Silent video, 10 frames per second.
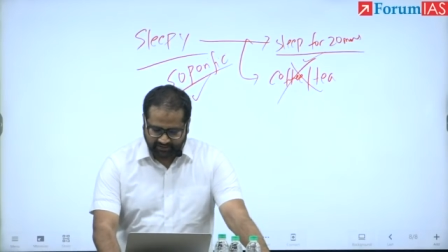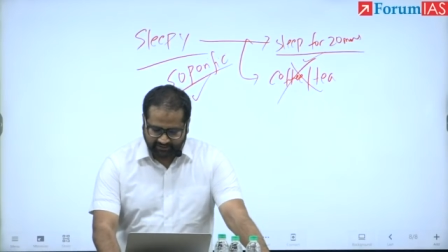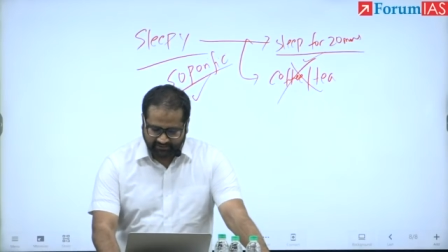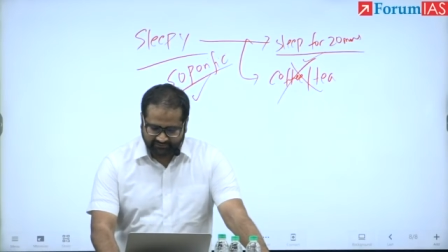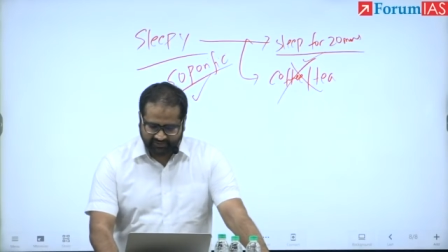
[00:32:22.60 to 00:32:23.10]

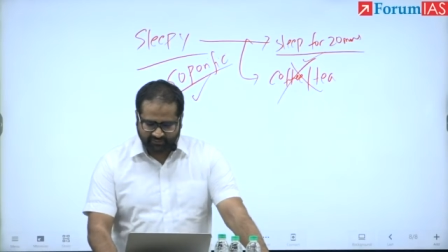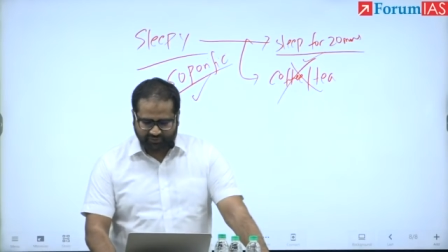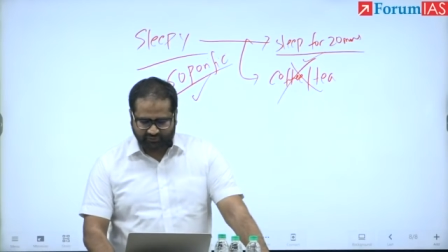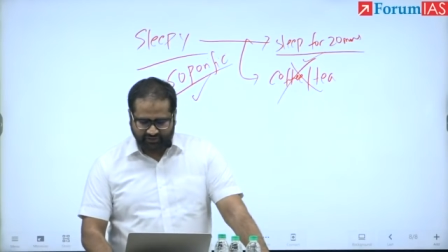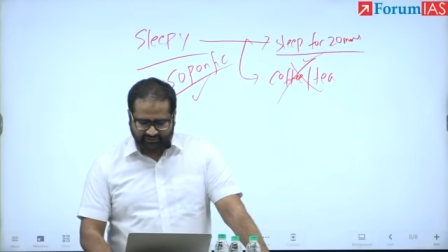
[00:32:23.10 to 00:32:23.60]
Then some
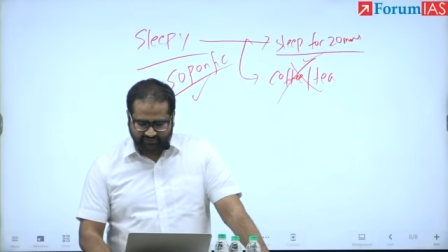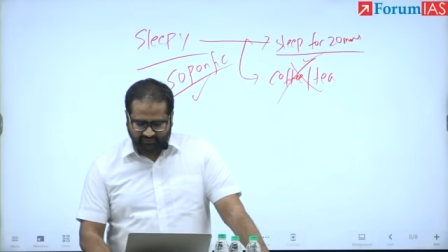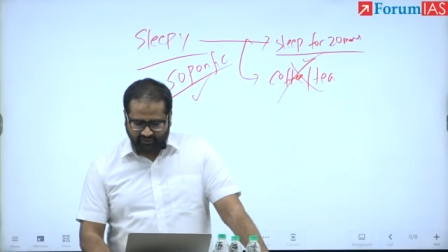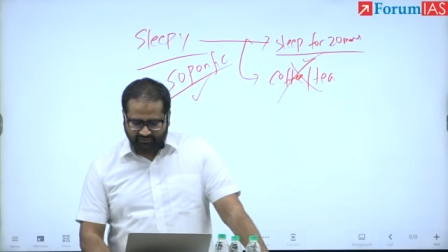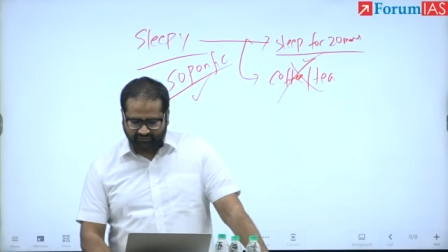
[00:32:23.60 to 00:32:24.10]
students have
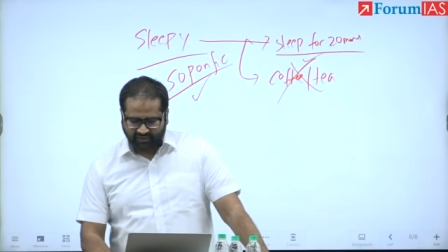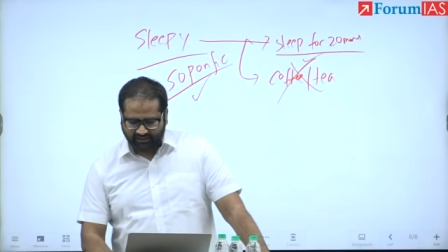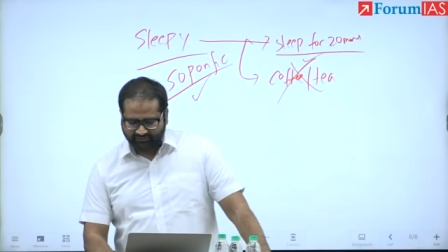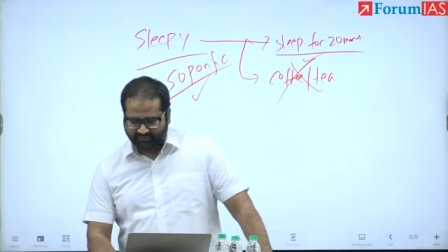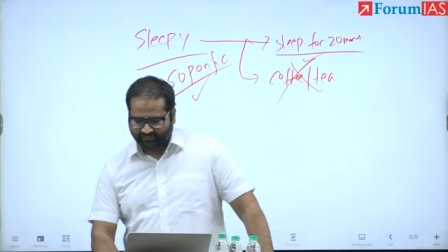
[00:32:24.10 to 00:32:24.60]
also
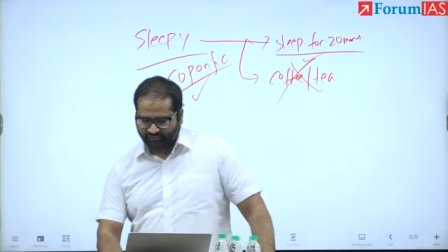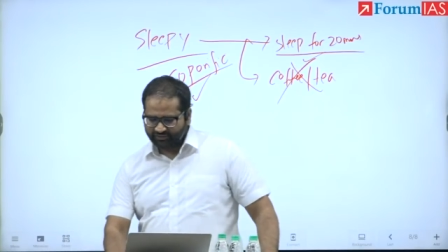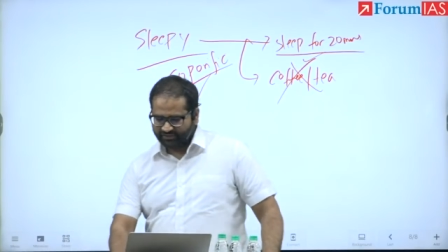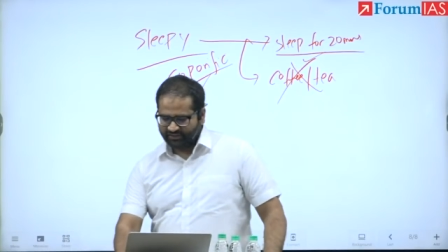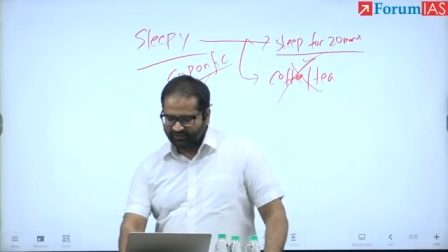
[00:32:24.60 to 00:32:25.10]
asked this
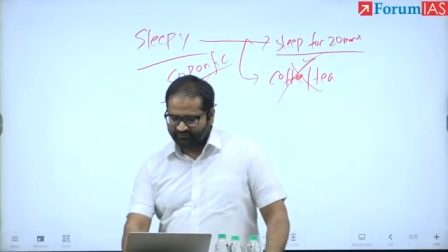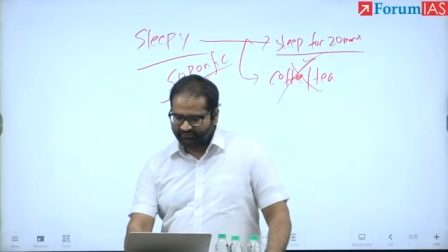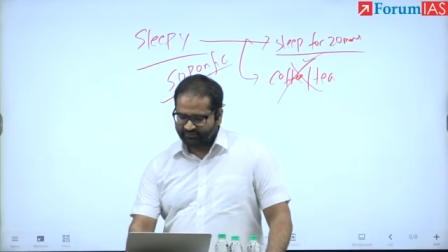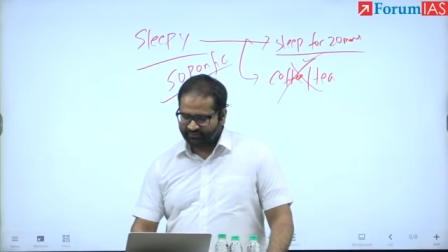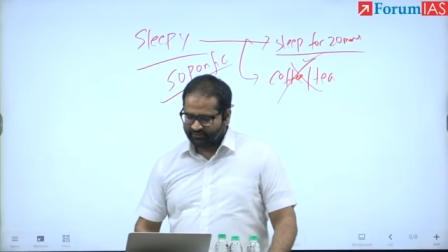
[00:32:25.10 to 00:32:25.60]
question is,